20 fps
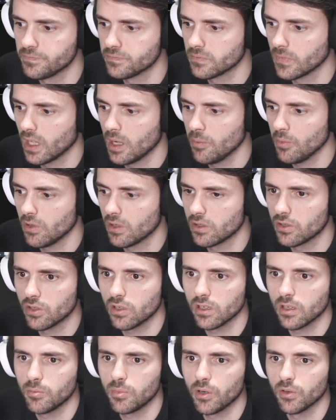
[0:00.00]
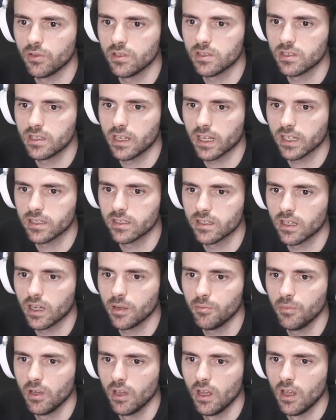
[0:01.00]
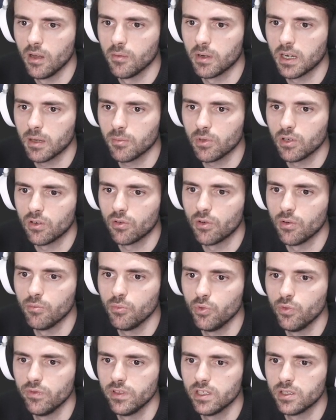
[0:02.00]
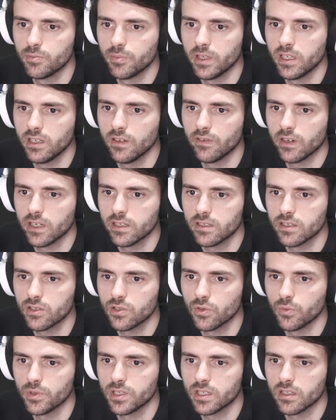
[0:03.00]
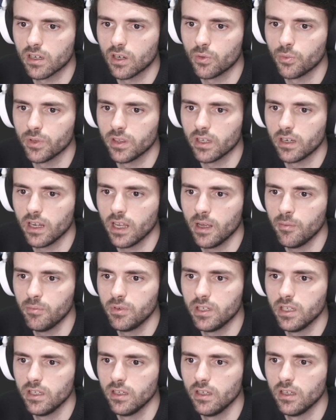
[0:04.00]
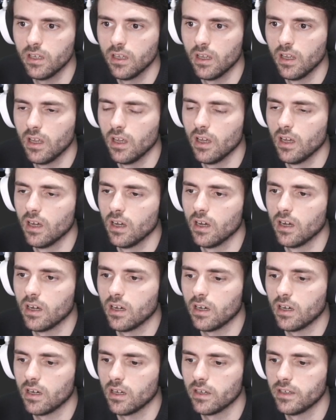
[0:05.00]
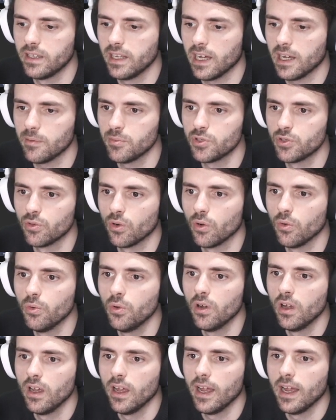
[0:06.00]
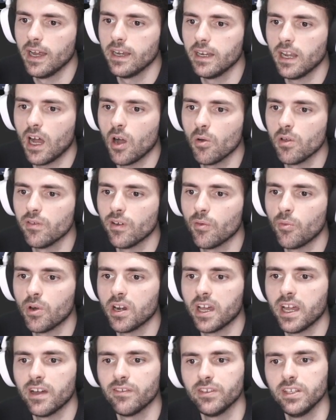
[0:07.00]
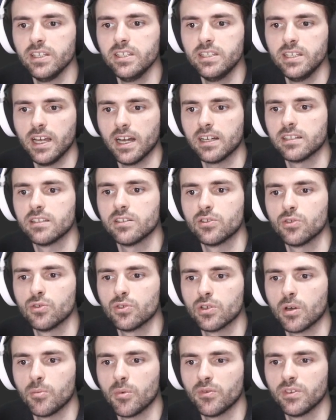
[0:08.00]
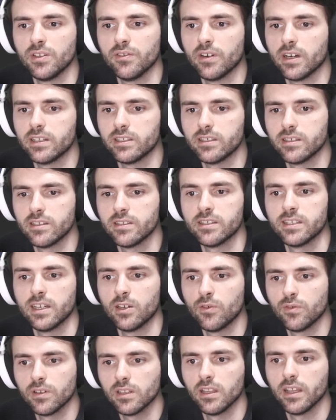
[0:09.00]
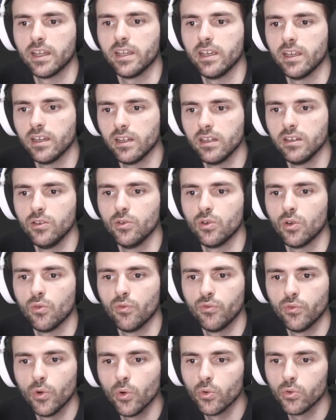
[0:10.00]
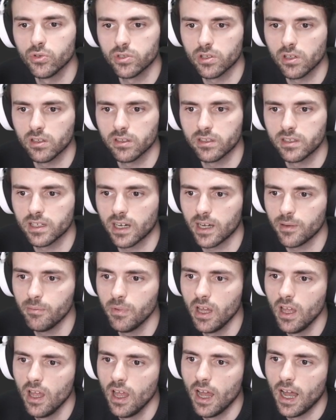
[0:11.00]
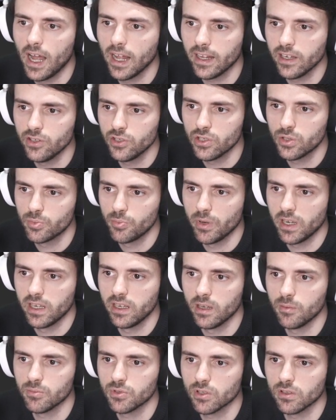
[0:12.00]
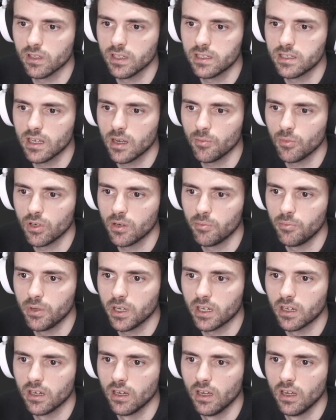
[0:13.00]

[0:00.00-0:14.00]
going to talk about this next time. And I'm going to remove these pinned devices. So we start with an empty tabs row. And now if I want to have easy access to some of devices, instead of clicking, focus all the time, I can just pin them. So let's say I'm going to pin